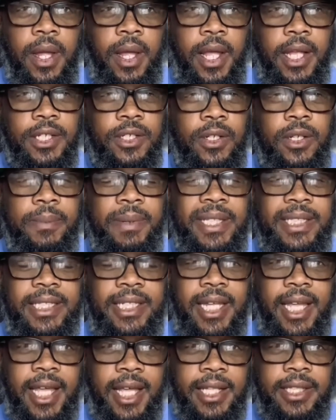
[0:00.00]
It's going to be
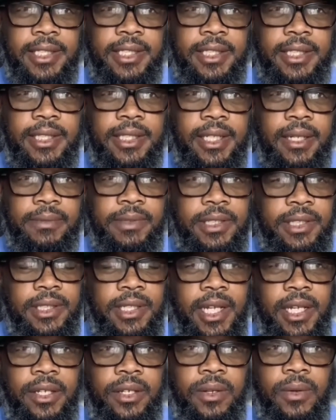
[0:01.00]
tense. I'm just
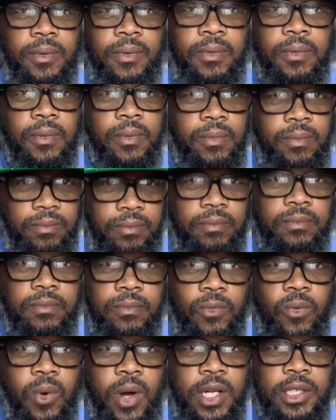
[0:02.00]
letting you
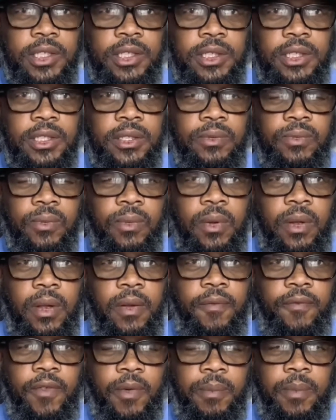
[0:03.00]
Washington
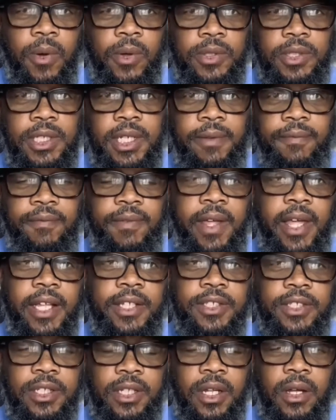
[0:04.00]
football team
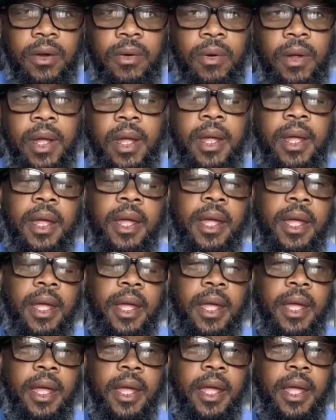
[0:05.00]
fans know.
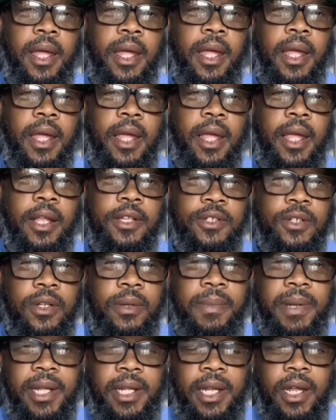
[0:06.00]
It's going to
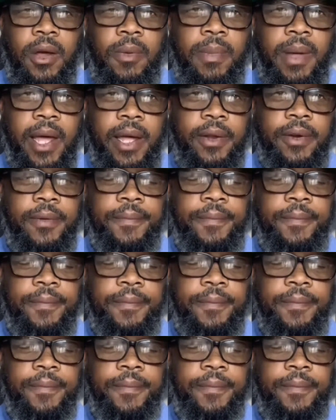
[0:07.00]
be a nail biter.